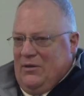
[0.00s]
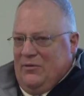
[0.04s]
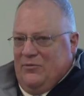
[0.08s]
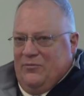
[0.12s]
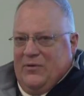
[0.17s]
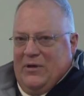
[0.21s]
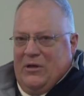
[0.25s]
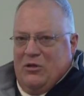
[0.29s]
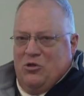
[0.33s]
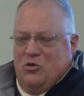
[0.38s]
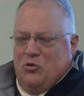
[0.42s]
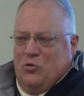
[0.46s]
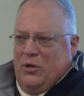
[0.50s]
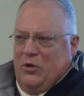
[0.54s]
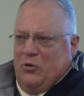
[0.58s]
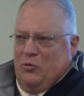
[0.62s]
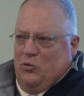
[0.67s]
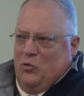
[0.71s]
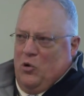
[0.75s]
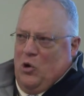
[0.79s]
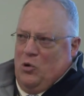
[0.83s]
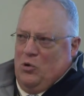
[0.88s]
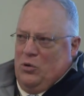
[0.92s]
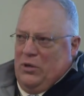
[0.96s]
featuring
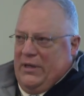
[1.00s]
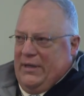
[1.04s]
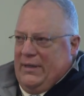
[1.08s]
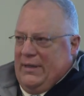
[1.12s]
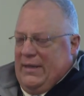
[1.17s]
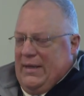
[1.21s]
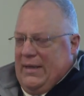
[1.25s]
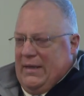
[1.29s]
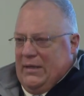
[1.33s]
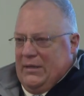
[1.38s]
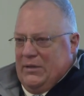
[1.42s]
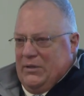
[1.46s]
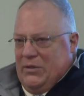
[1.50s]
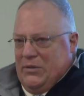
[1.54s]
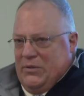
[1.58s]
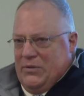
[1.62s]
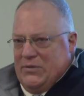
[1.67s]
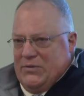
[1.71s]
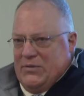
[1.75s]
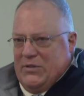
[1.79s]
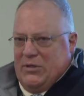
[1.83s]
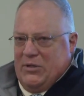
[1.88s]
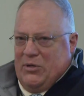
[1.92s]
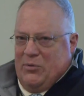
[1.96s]
rolling
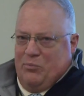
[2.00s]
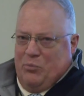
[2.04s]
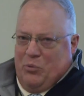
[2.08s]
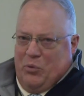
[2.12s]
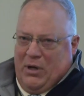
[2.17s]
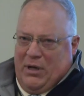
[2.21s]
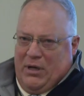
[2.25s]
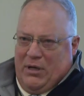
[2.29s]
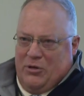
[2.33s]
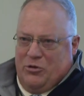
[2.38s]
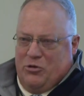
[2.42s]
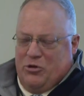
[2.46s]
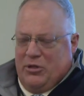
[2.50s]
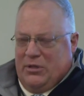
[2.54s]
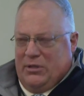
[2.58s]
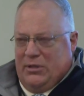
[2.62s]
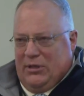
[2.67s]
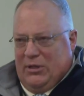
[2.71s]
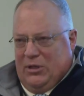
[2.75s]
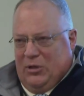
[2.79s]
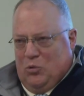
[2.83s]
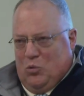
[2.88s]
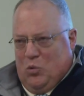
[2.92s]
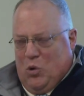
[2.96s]
hills and a bridge and a
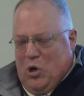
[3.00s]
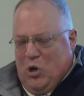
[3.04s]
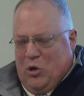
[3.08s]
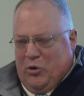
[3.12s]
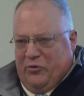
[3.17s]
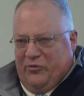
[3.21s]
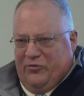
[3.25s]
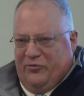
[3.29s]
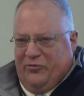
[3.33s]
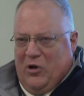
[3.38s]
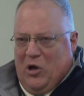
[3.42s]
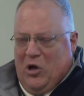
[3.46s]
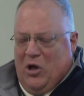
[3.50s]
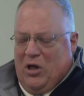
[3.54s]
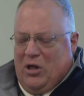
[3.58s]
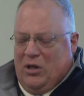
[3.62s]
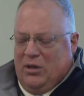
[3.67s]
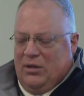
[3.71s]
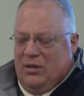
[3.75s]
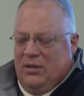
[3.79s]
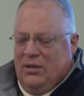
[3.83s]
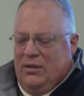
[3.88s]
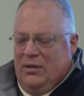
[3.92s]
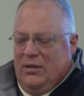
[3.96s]
little
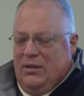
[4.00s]
waterfall